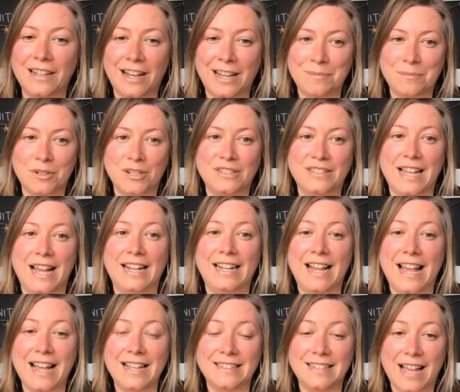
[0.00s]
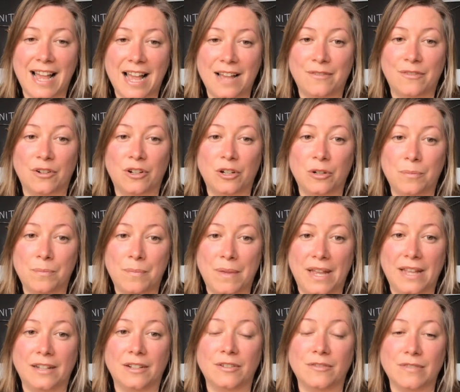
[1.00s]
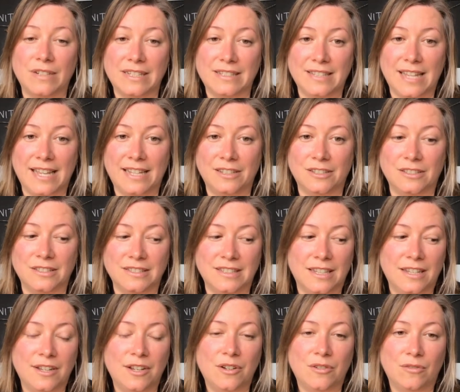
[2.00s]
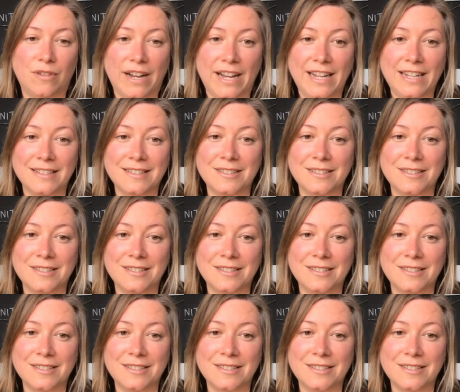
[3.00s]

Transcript: 9% has ever been recycled, right?